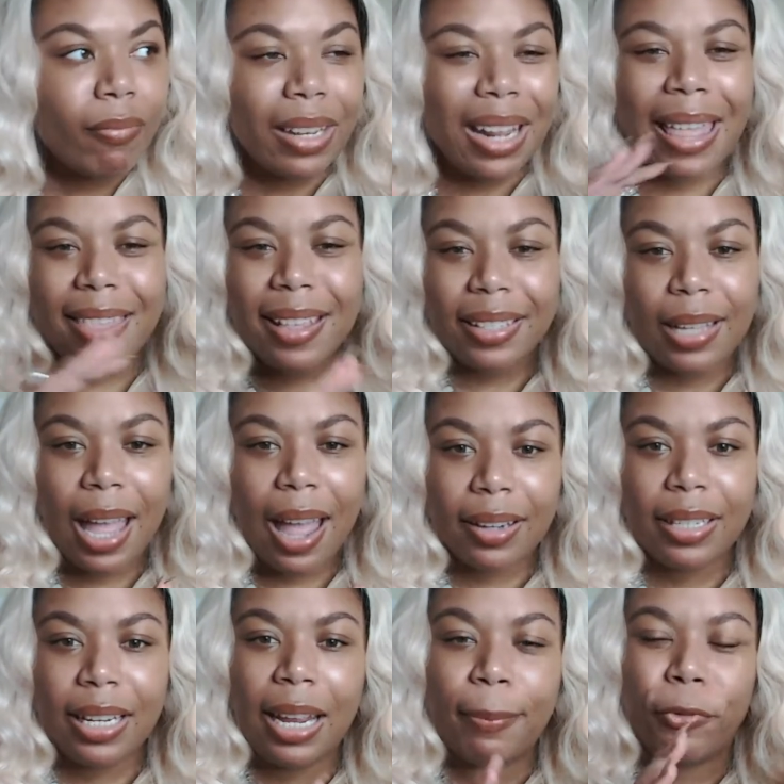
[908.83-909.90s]
This
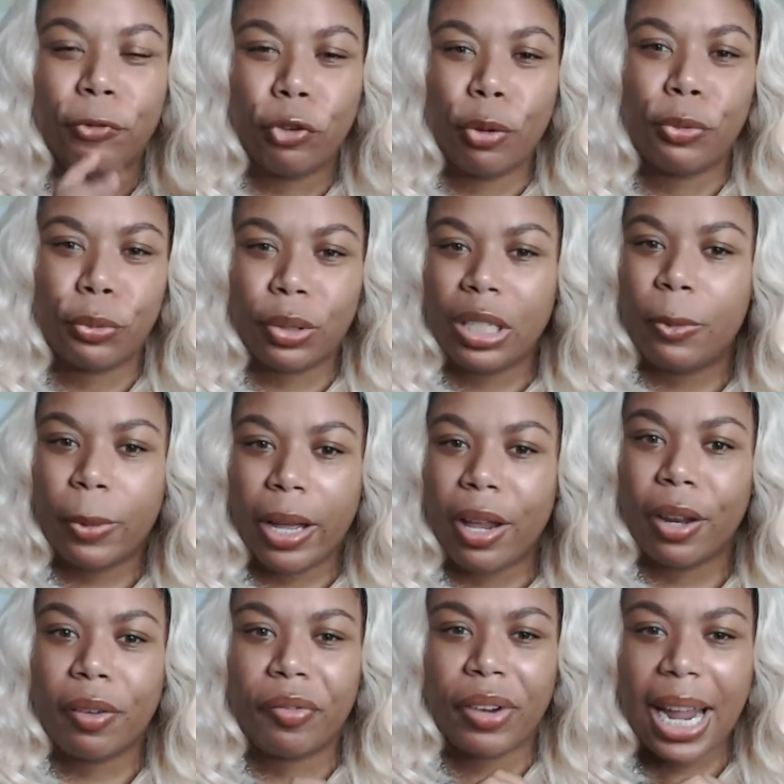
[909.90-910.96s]
content performed really well
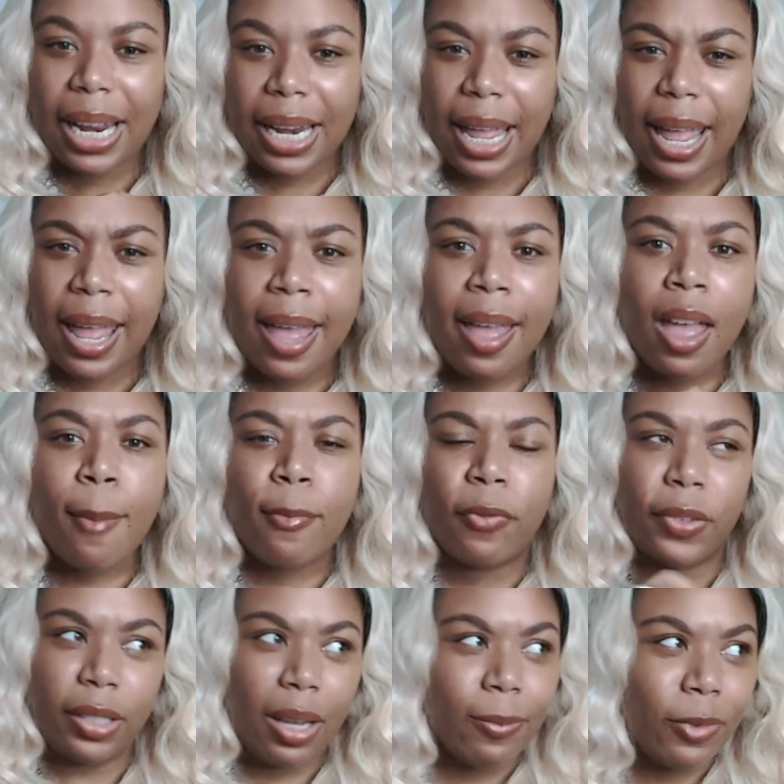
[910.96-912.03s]
on Friday, but for
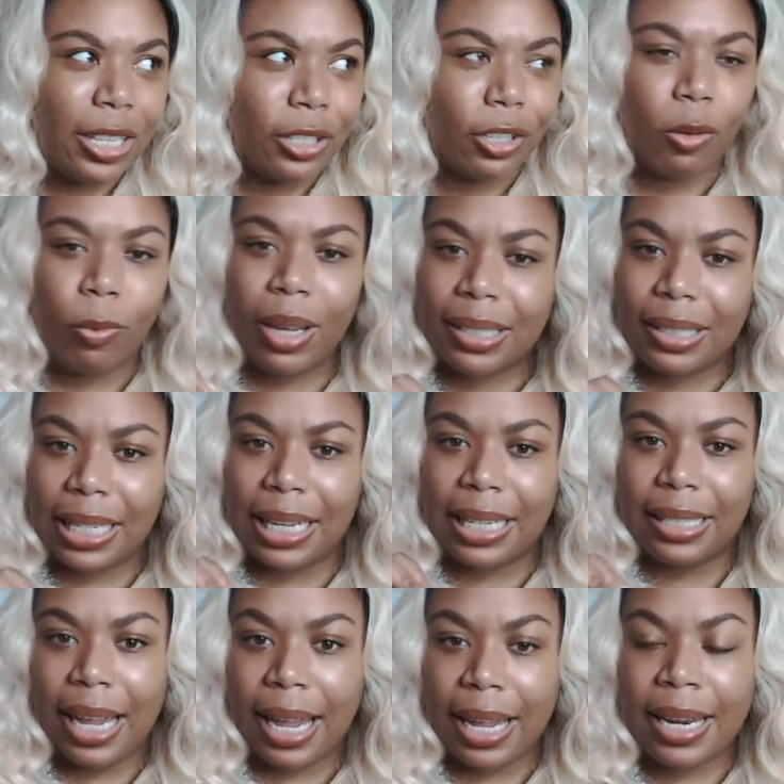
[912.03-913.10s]
some reason on Wednesday it
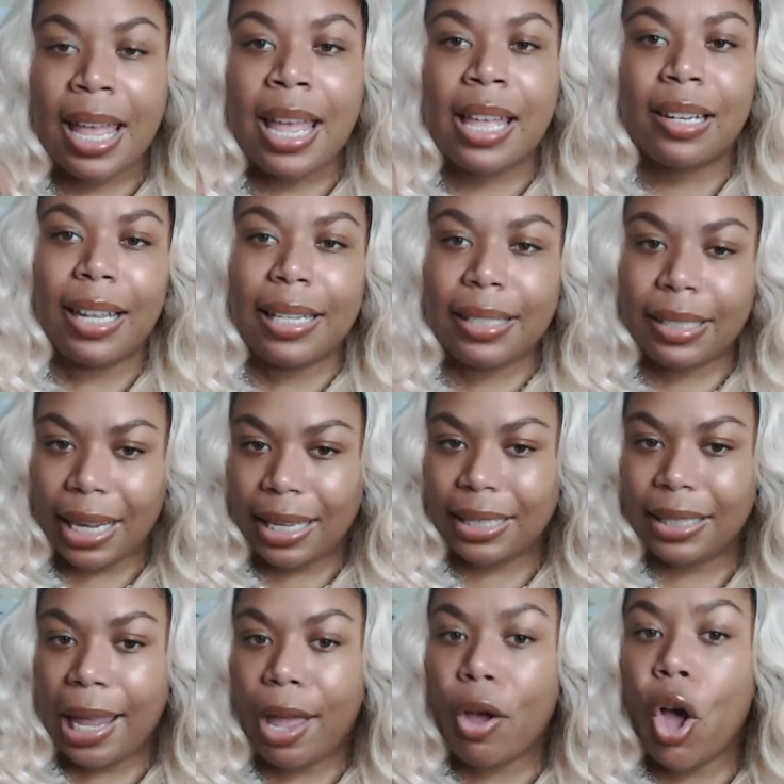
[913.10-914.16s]
didn't. Let's test
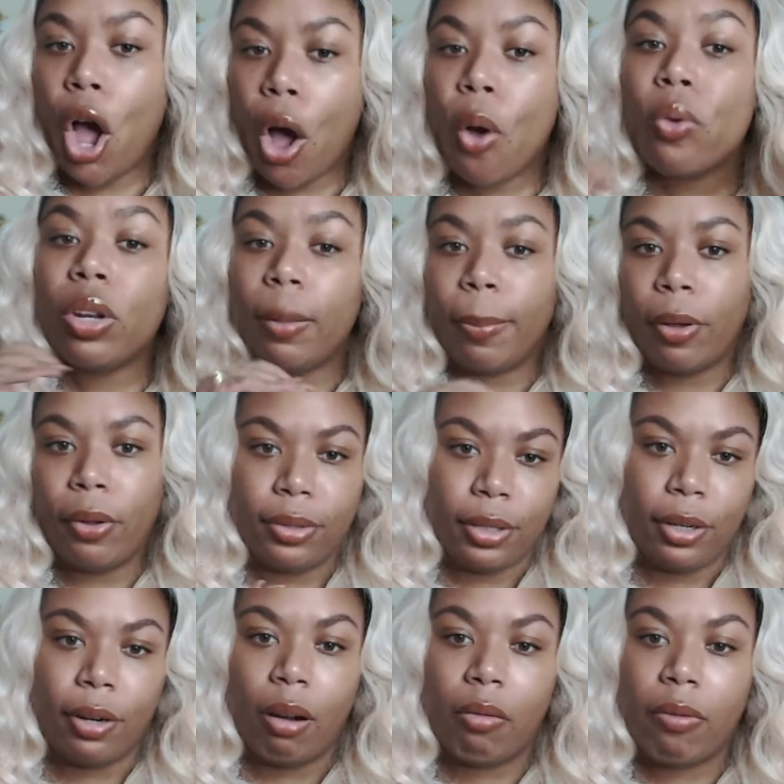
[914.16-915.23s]
out only posting it
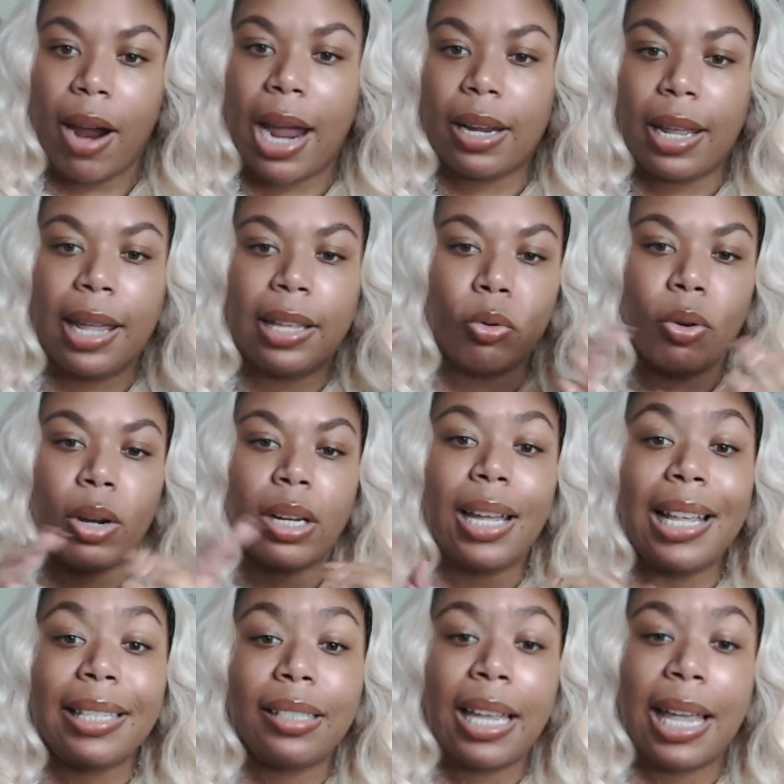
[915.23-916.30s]
on Fridays, or
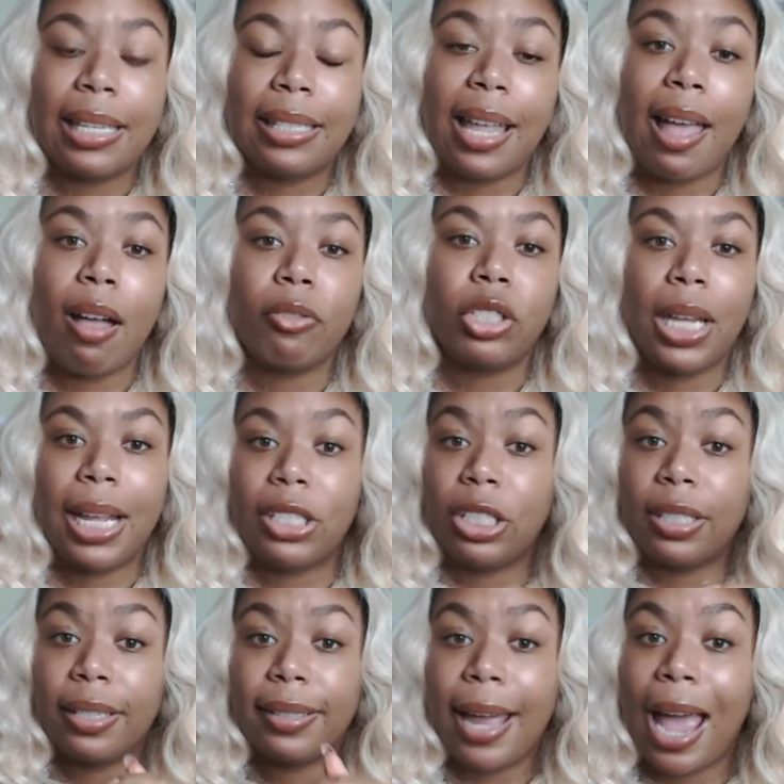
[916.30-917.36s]
let's test out changing
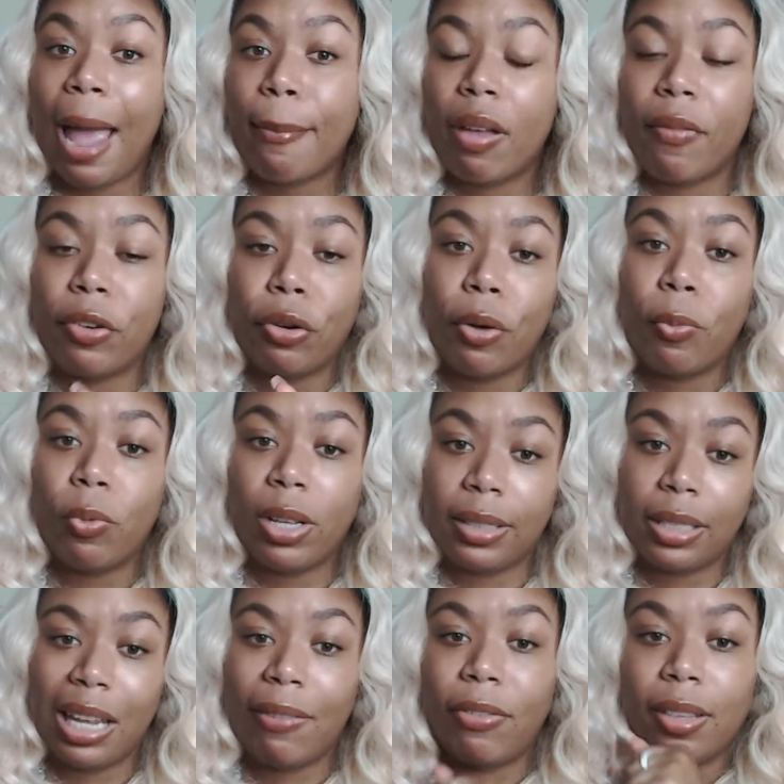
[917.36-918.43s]
the time of it on
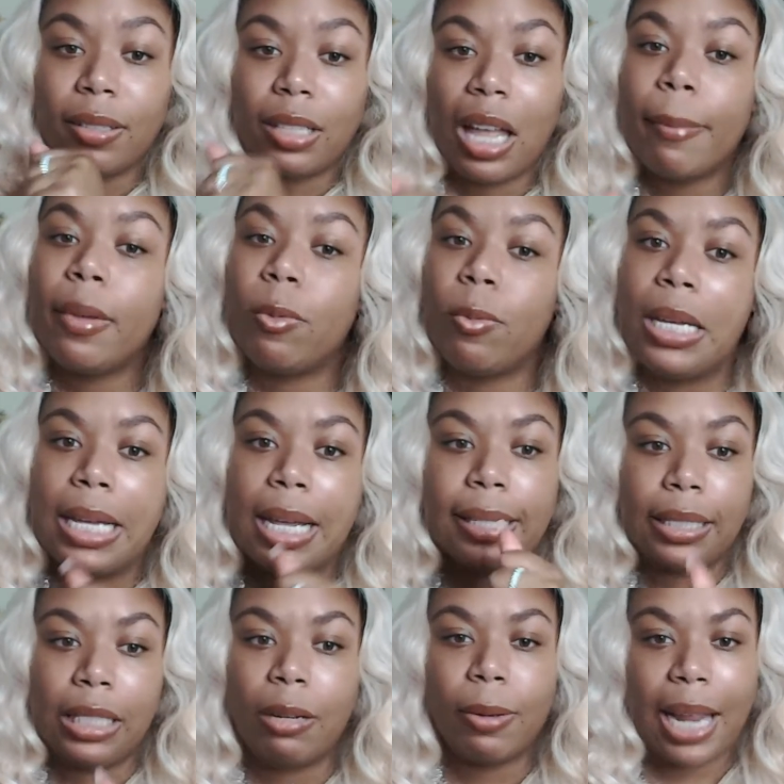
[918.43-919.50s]
Wednesday for this coming week and
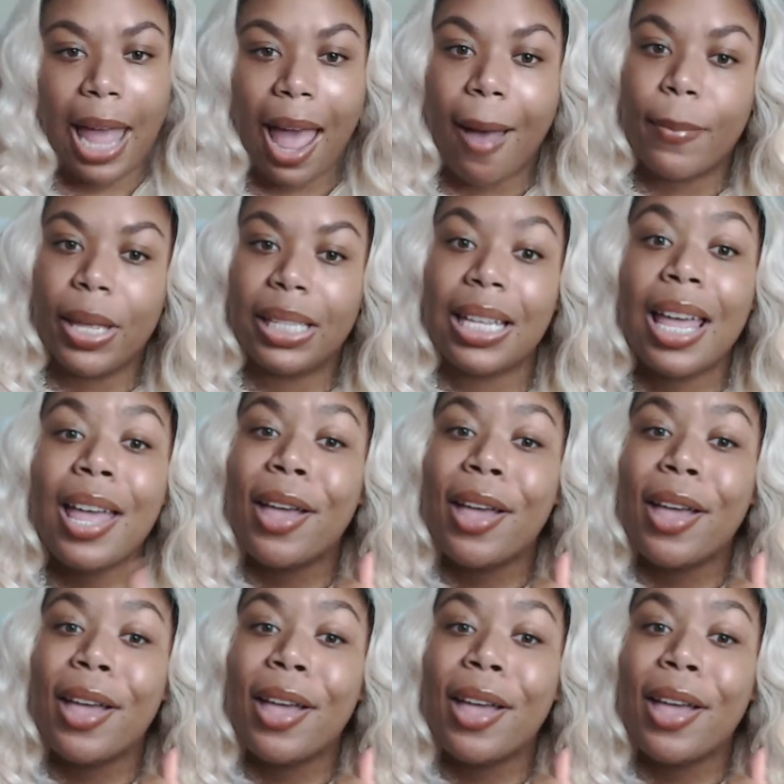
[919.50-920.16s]
see what happens.